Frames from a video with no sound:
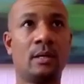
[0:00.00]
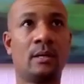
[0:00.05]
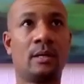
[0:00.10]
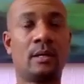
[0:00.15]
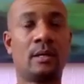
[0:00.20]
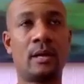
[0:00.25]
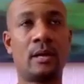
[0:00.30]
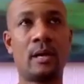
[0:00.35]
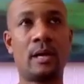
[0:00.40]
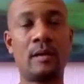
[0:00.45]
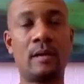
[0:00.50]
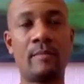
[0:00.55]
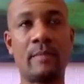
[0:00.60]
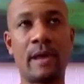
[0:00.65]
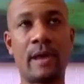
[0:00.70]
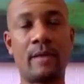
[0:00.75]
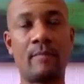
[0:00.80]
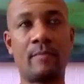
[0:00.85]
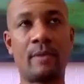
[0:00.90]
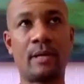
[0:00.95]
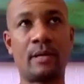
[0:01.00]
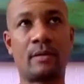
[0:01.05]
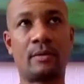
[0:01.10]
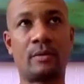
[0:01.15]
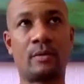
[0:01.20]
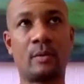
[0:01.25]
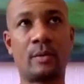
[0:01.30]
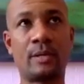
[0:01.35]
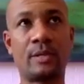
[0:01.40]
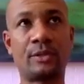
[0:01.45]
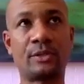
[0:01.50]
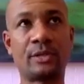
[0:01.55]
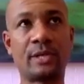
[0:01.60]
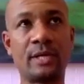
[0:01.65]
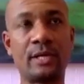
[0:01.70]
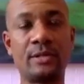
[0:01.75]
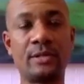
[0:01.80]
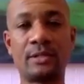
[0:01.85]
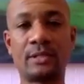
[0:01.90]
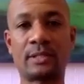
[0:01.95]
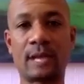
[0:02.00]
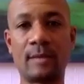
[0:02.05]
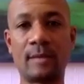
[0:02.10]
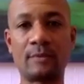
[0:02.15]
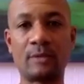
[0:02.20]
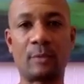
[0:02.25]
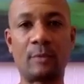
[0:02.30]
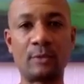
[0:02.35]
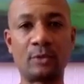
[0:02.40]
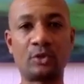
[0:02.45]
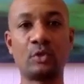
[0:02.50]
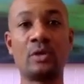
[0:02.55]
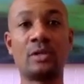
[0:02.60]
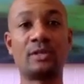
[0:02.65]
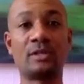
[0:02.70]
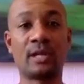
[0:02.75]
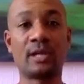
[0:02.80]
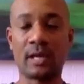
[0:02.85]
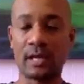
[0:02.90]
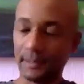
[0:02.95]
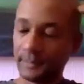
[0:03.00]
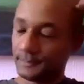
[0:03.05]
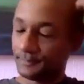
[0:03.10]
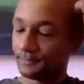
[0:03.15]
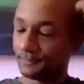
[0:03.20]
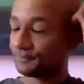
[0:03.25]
Yeah, man, but with changes comes opportunity, eh?